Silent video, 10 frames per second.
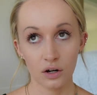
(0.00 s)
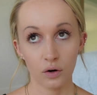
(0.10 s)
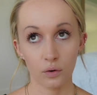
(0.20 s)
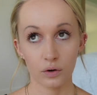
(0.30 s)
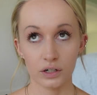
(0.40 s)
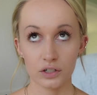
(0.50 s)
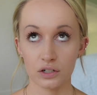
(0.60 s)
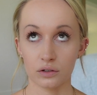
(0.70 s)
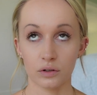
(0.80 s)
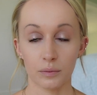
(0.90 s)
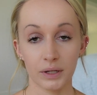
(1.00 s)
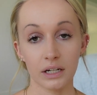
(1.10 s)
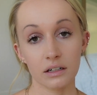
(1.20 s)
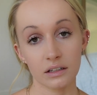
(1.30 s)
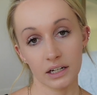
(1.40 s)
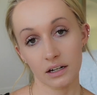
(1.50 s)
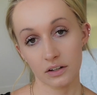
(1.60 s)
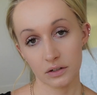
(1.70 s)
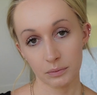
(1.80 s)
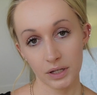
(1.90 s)
or to appear like
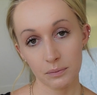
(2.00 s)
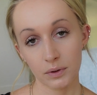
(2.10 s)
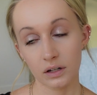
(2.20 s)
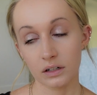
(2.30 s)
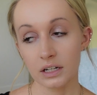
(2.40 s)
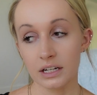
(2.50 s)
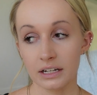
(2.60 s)
other people,